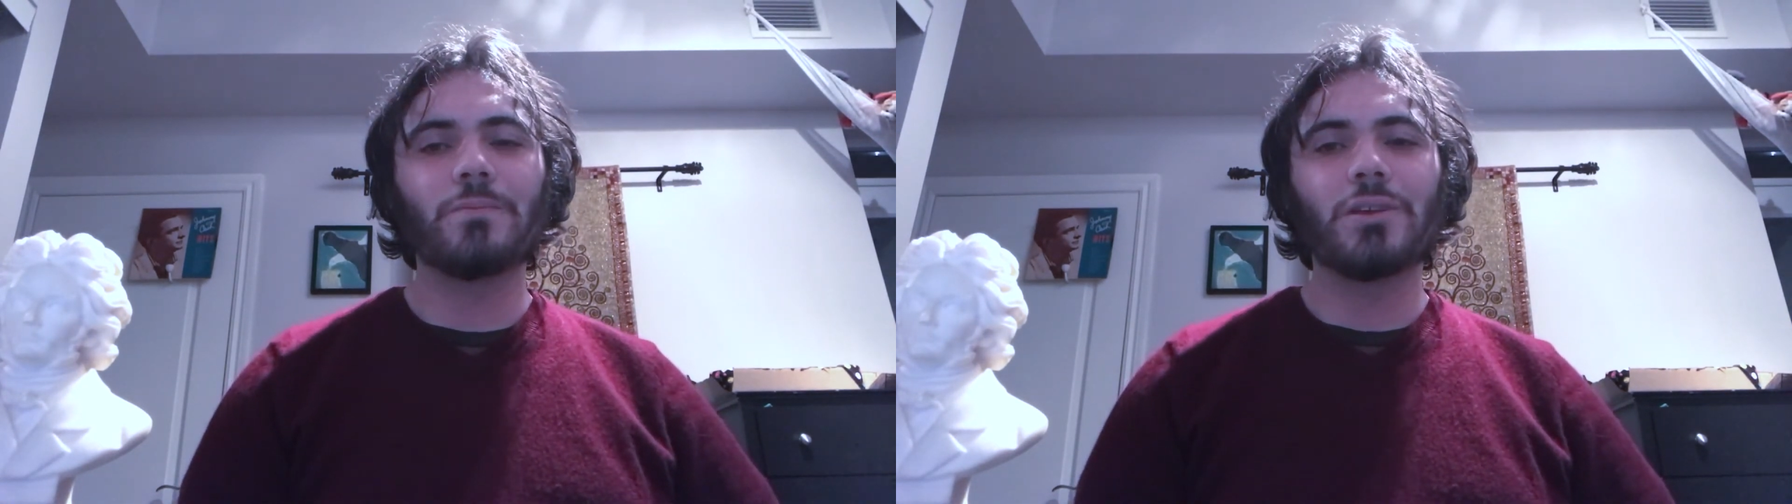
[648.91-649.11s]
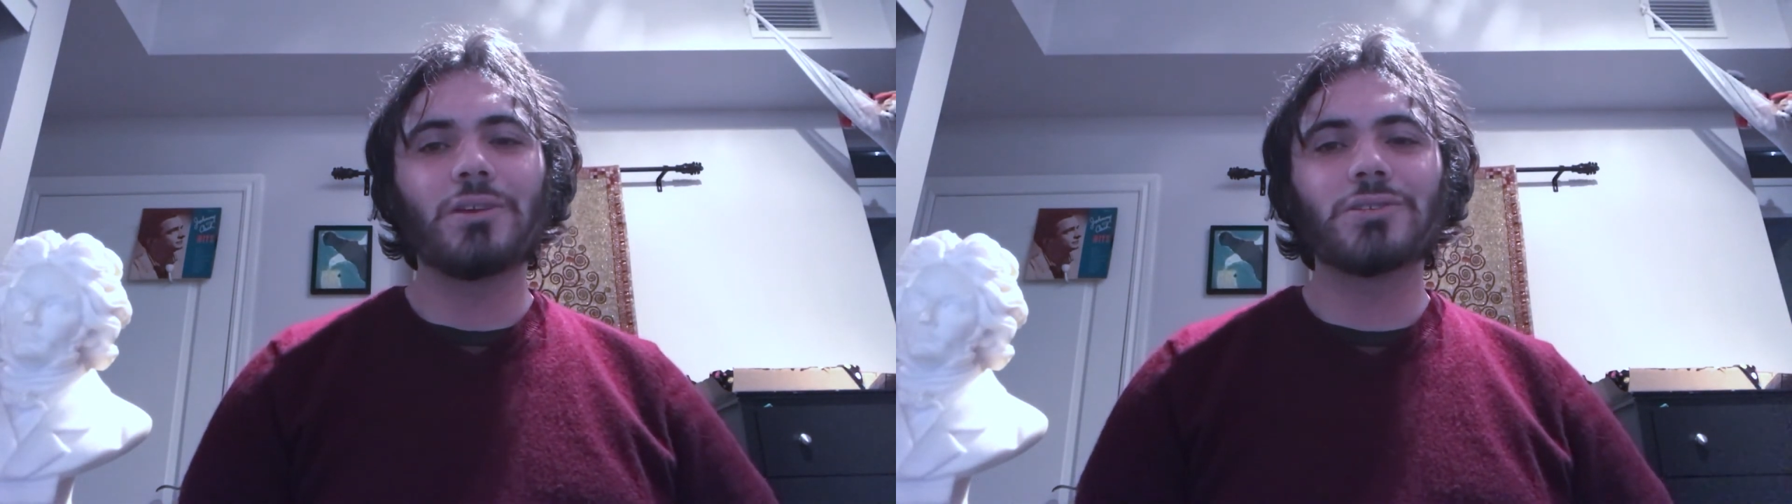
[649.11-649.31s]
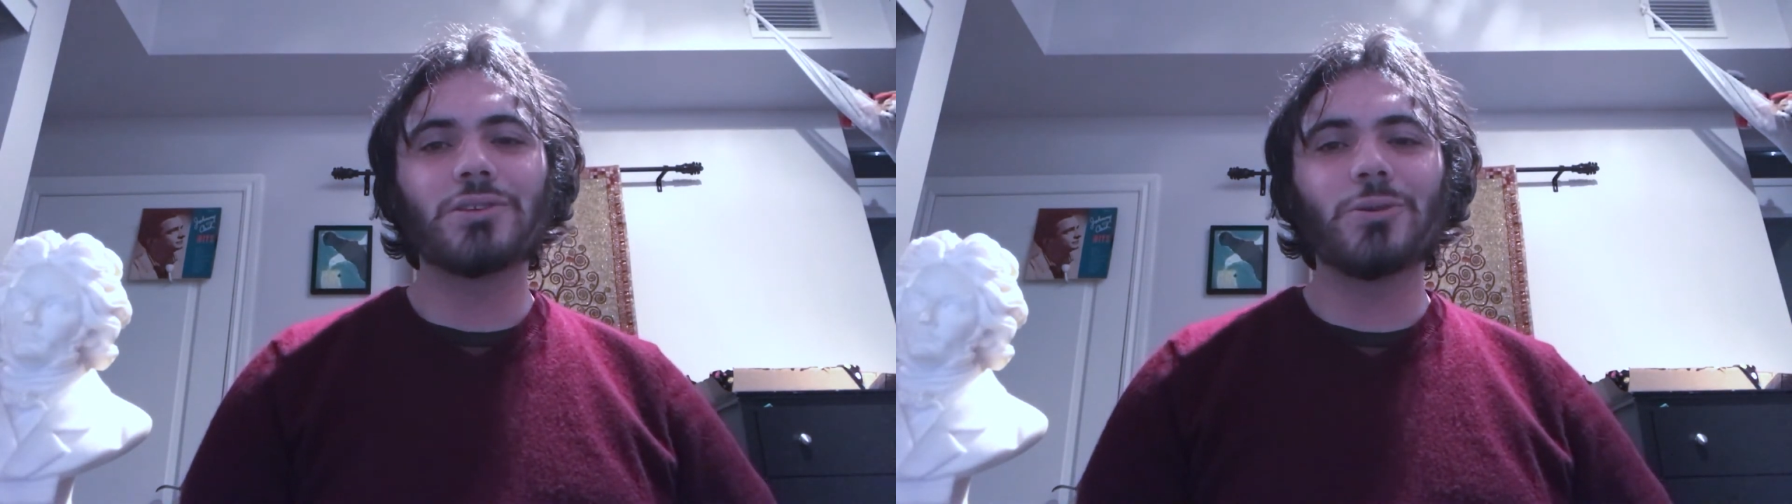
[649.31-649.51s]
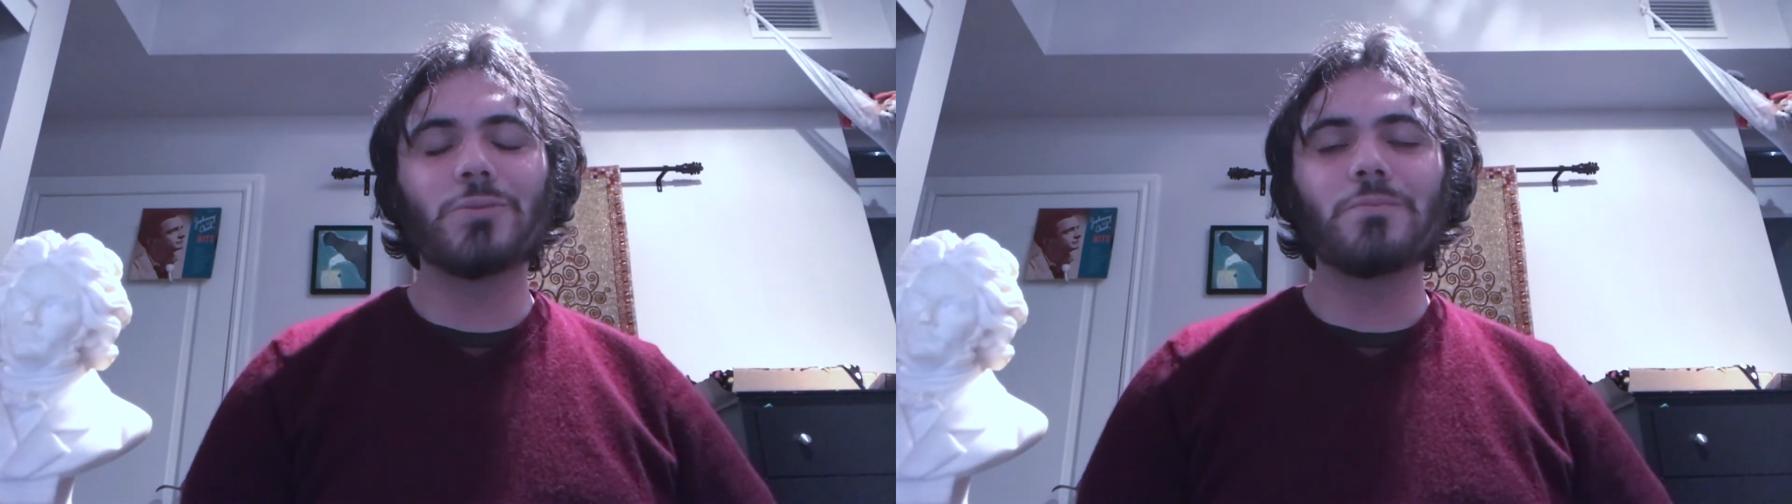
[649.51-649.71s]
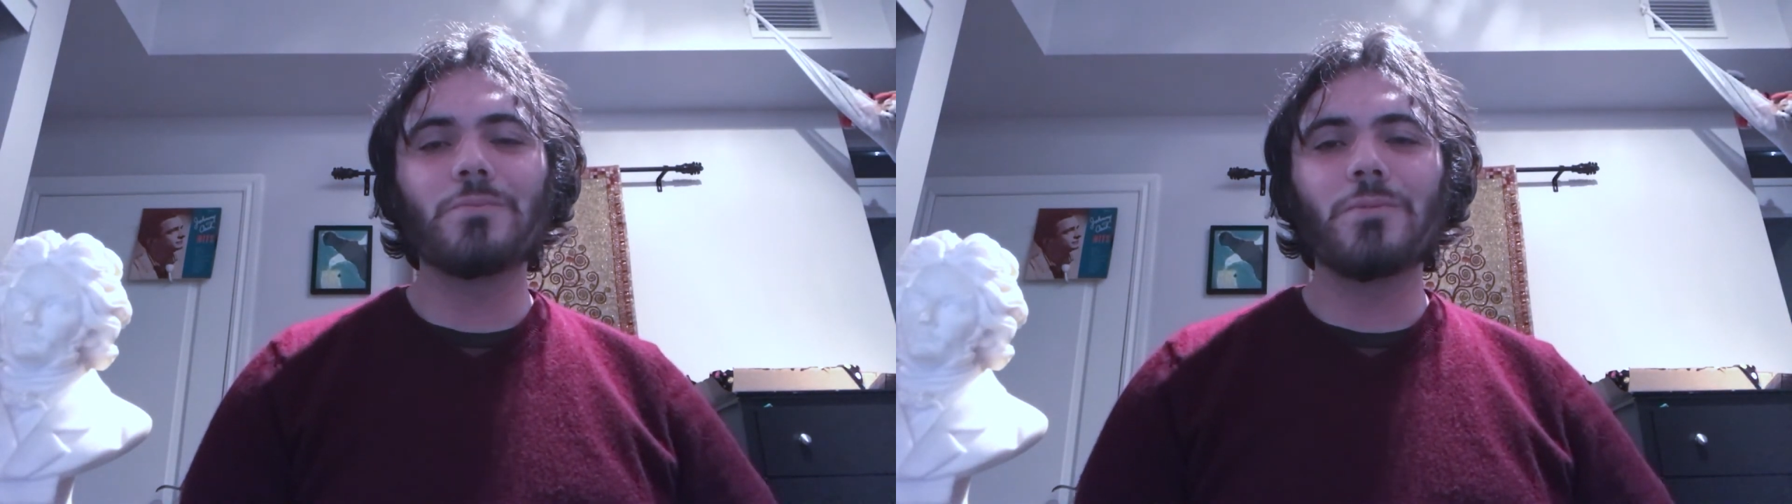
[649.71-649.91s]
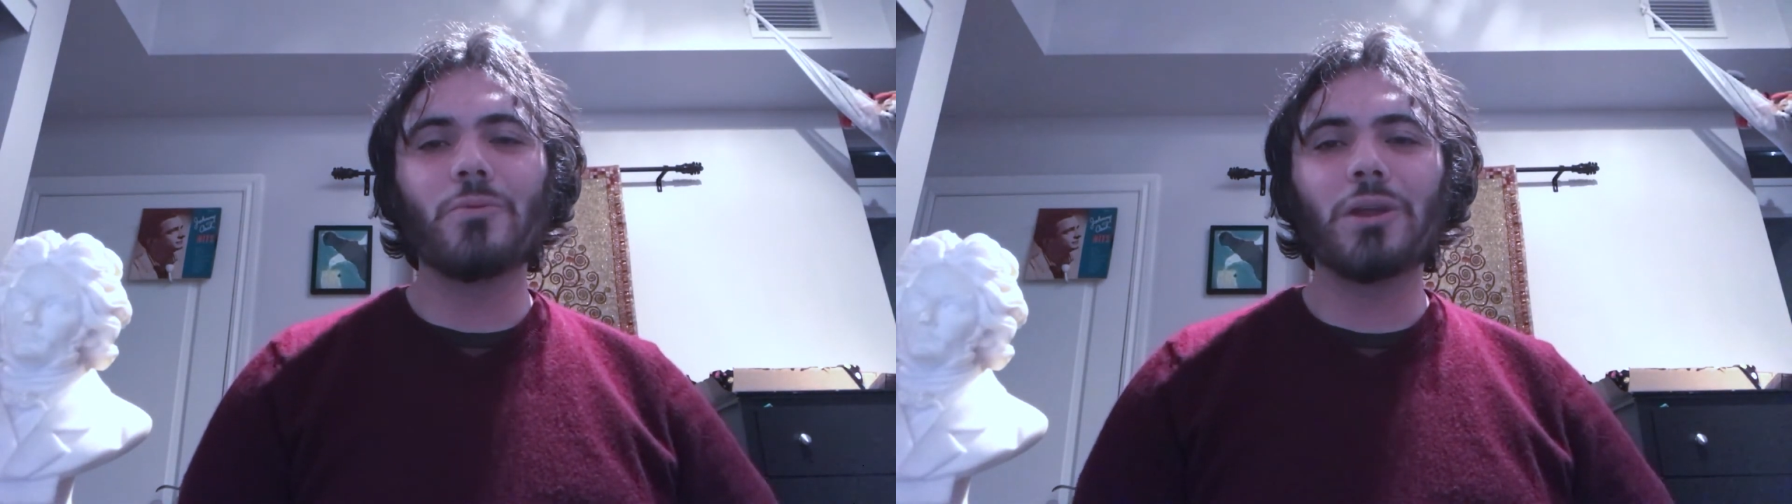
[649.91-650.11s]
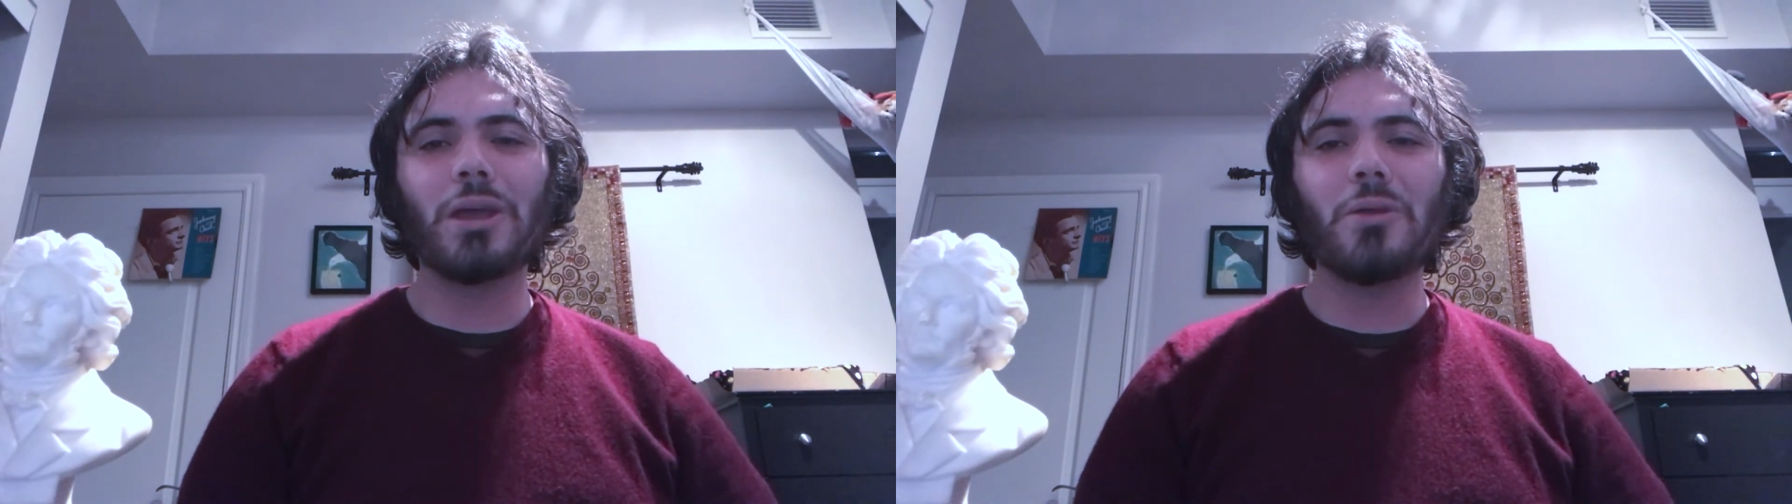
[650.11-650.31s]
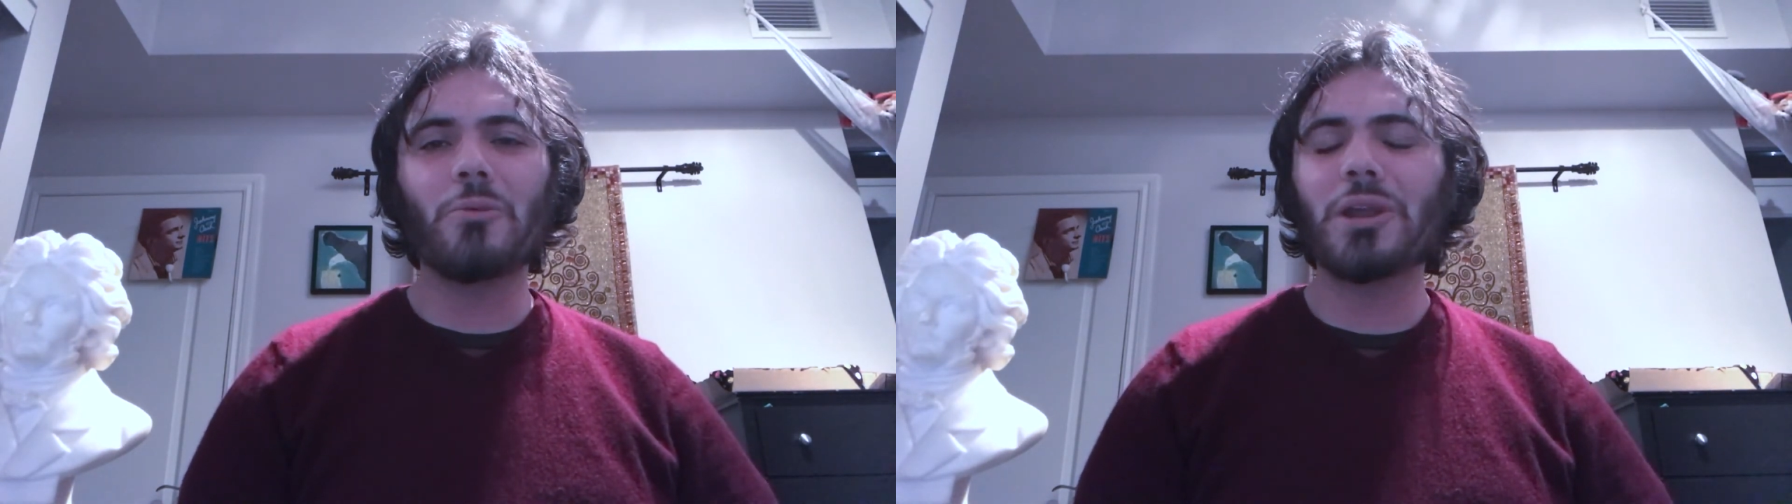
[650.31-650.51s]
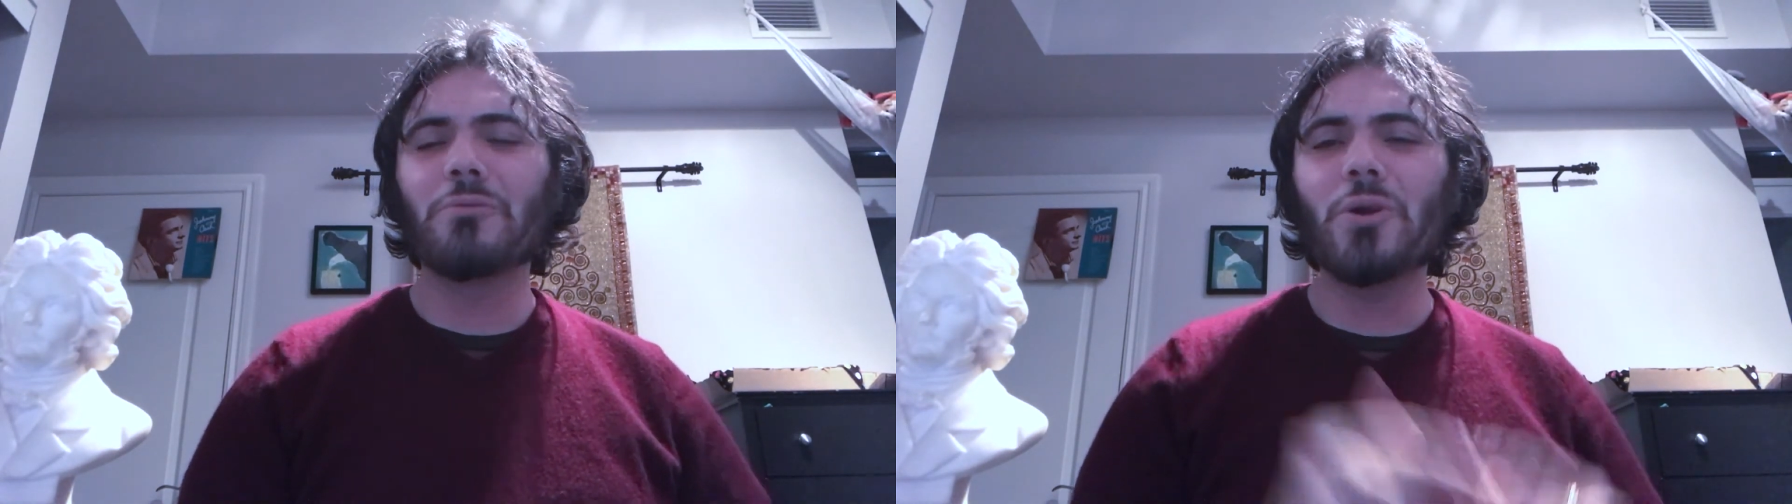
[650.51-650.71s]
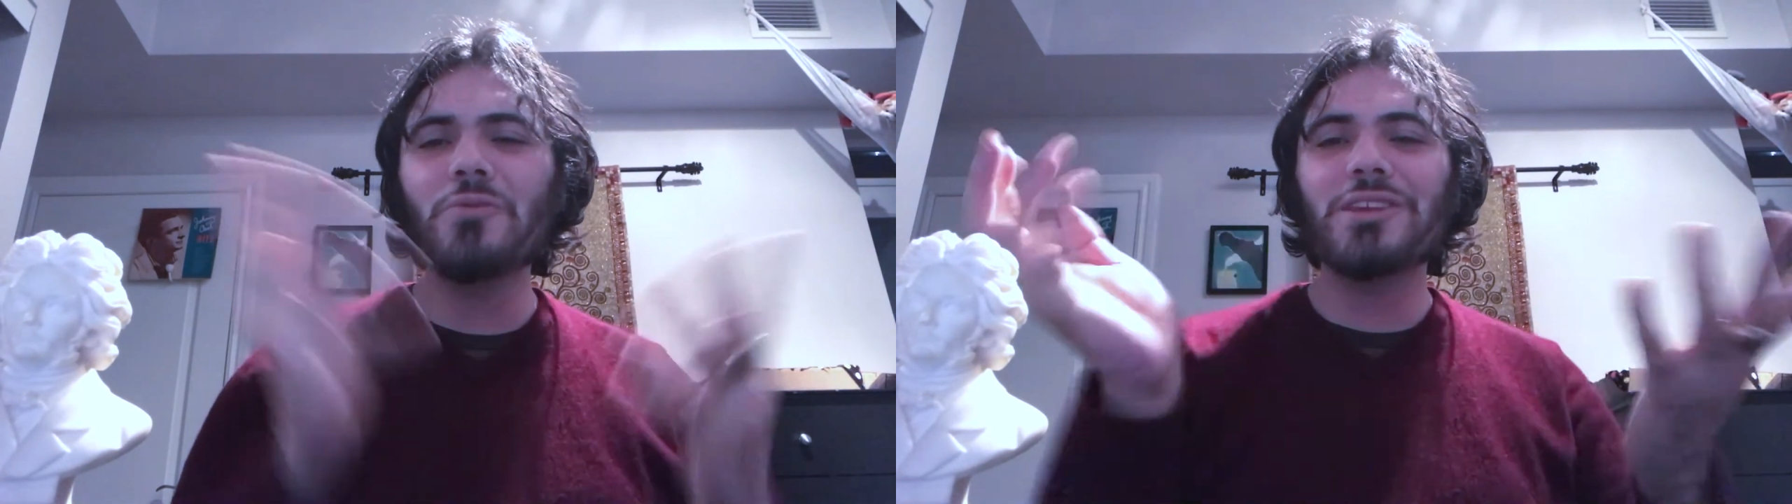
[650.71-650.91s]
So when I
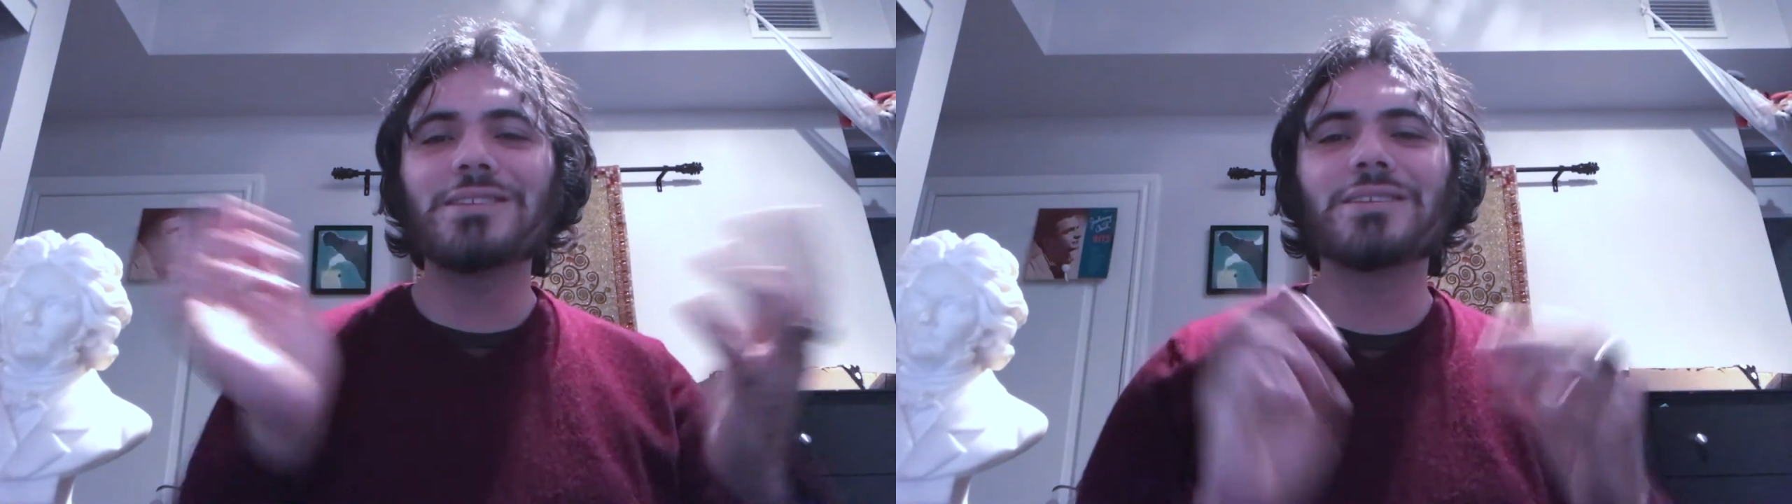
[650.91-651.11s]
wrote this,